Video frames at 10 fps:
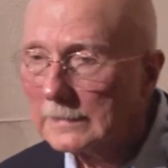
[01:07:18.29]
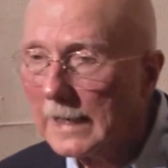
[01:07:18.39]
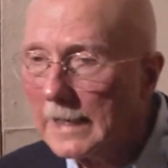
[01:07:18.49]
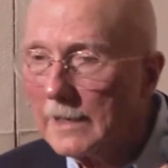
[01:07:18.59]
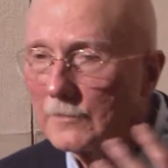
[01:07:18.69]

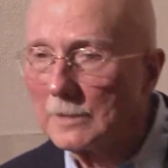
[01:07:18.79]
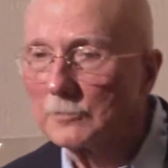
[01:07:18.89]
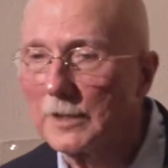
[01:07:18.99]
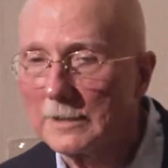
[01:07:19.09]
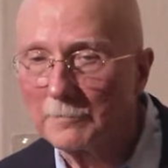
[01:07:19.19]
I have some
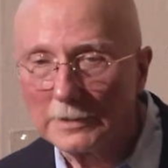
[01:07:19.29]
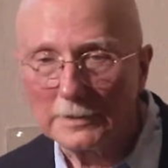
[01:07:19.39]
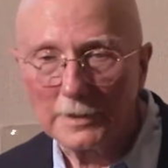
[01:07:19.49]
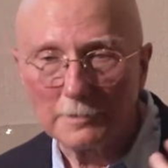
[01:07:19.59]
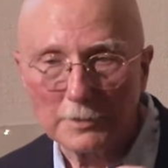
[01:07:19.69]

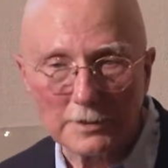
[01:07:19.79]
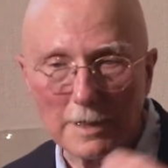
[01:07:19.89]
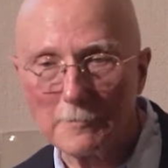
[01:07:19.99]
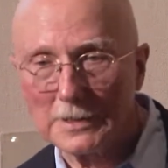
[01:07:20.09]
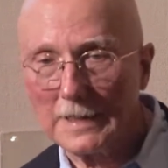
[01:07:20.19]
credibility because
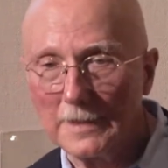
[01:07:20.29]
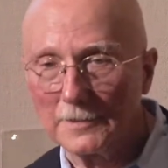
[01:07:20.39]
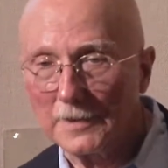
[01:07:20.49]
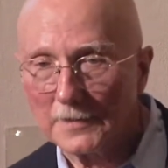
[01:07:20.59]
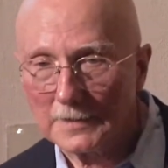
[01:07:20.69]
I'm a
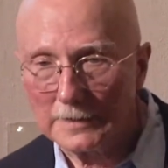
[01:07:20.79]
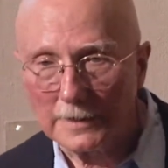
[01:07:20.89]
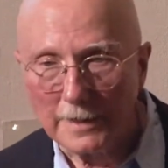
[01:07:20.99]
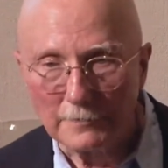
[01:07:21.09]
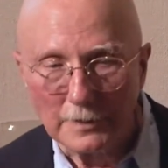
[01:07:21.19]
scientist and
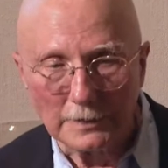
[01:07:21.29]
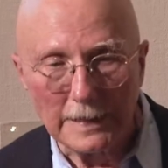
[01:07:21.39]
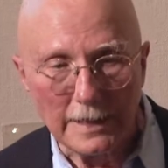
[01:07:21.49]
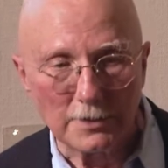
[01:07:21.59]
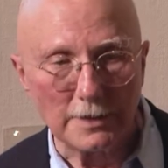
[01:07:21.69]
I've
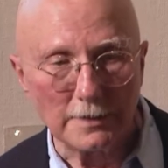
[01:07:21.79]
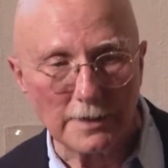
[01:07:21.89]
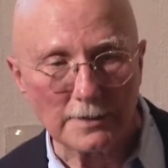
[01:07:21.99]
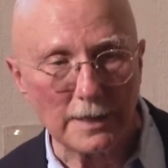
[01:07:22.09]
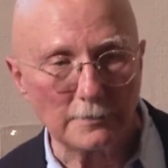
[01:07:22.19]
engaged in
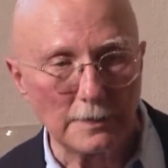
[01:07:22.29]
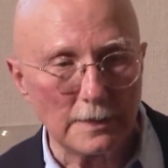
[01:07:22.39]
this stuff.